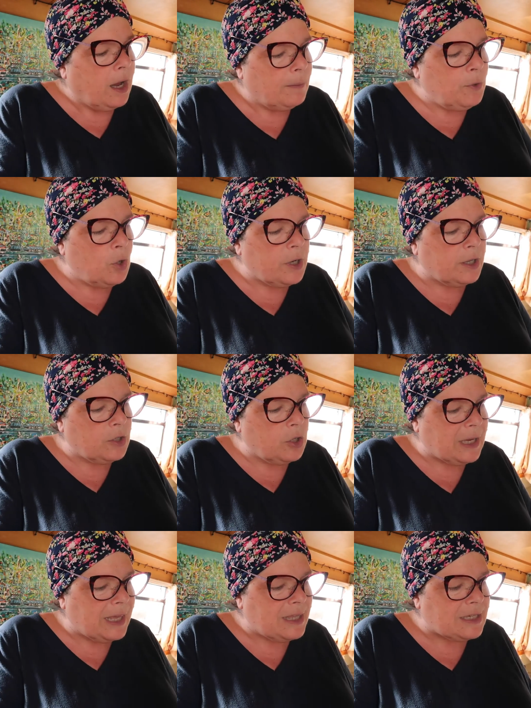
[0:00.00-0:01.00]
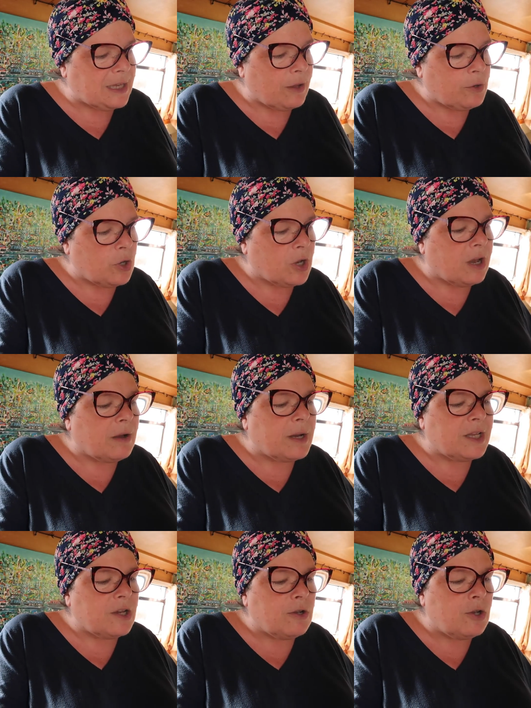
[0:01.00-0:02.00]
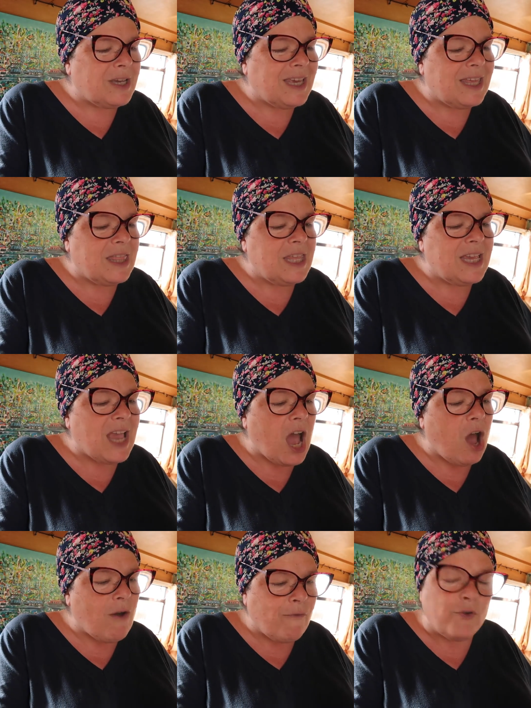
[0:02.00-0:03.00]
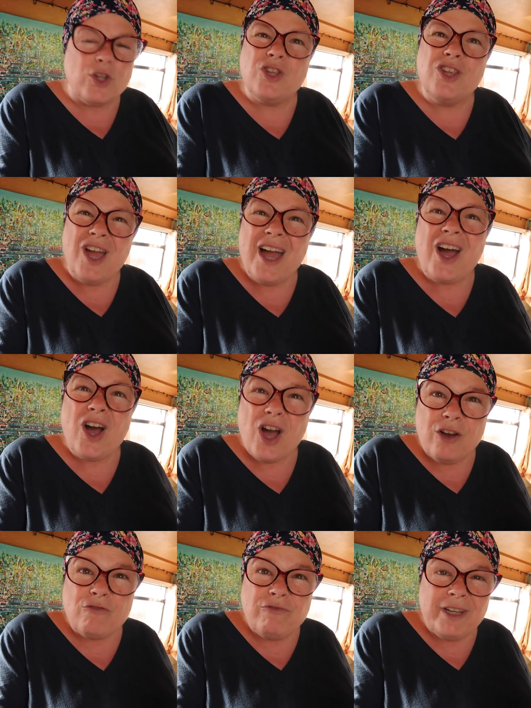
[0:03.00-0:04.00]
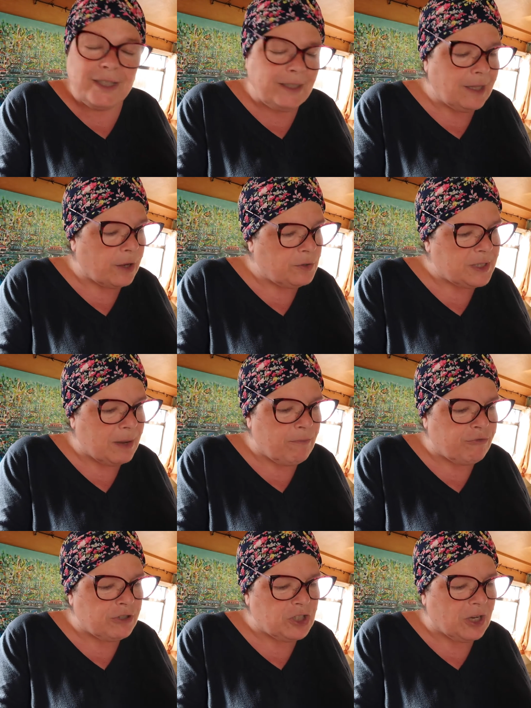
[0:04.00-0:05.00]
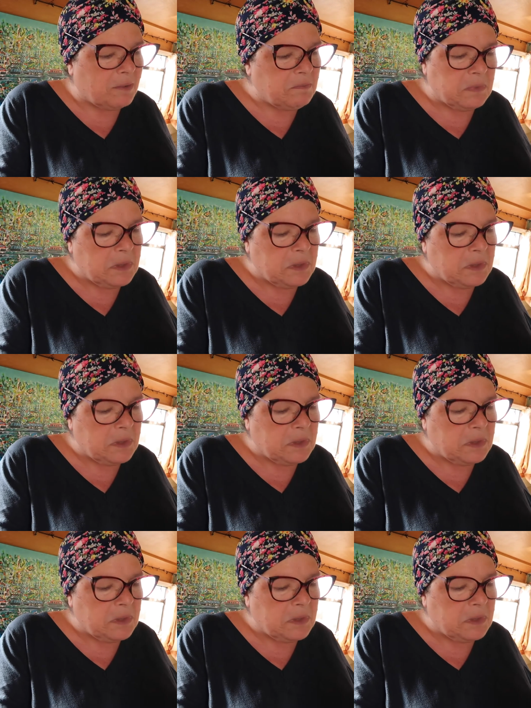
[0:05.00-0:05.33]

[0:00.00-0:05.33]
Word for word: I'm not going to cook it in the slow cooker. I'm going to cook it in the oven at a really low temperature.